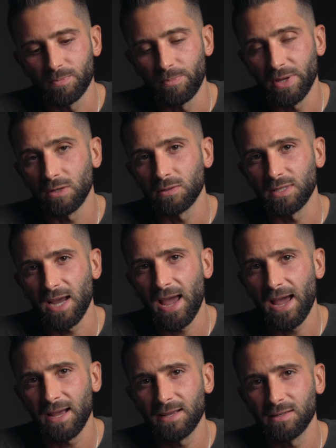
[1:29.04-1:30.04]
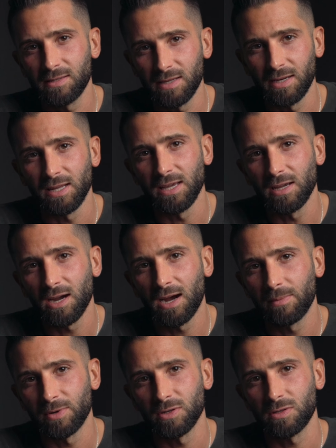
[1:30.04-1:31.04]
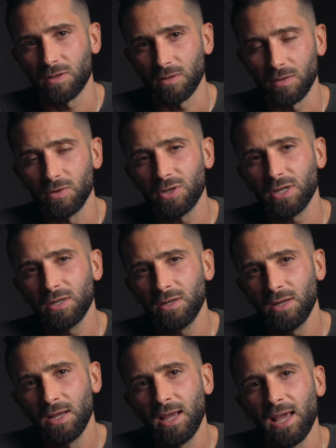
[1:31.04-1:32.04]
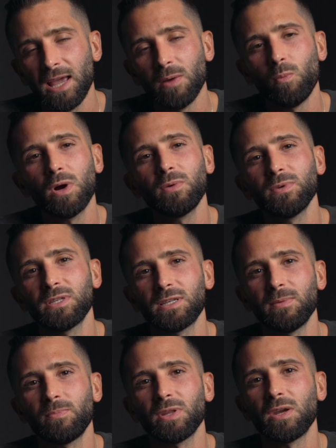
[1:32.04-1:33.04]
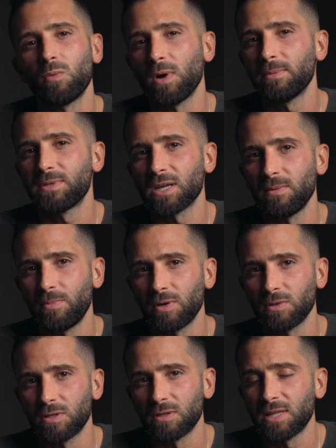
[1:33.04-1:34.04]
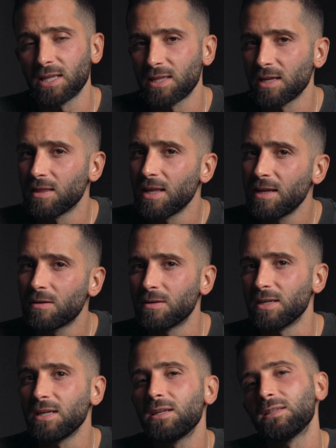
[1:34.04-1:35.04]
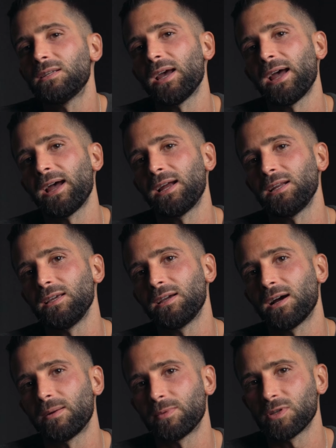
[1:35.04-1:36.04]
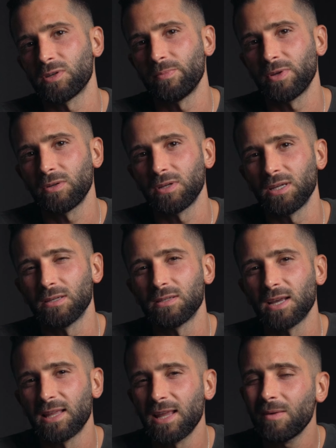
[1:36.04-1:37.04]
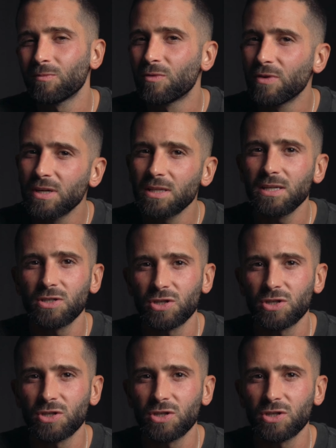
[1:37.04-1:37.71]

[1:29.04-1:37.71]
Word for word: built as an e commerce solution and one was simply a website builder that they later needed to add e commerce abilities. And that really